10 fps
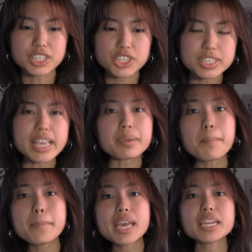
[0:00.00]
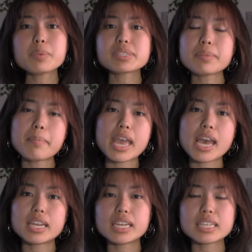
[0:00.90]
She's like, Manny was a
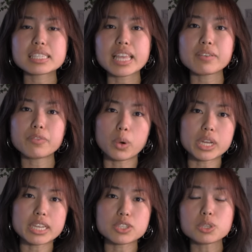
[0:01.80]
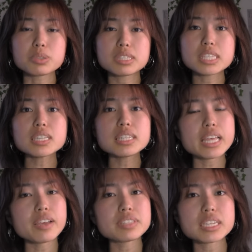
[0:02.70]
man in his late 40s who still
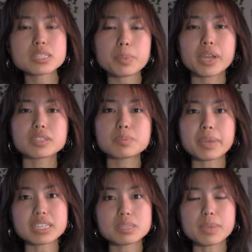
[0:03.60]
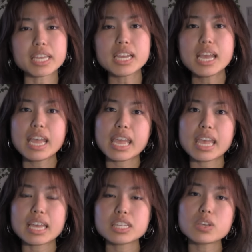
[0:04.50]
lived in his parents' basement,
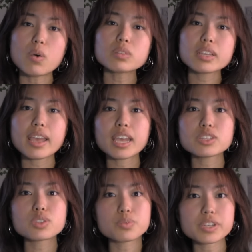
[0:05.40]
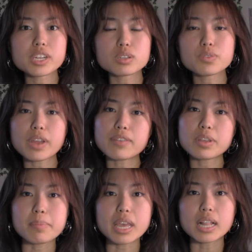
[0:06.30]
and he only ate Doritos for
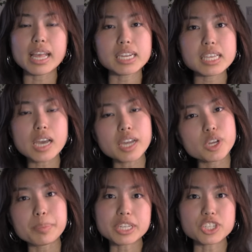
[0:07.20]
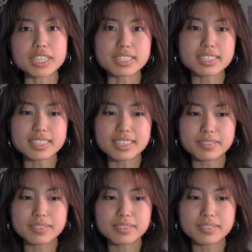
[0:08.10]
every meal, and he got no bitches.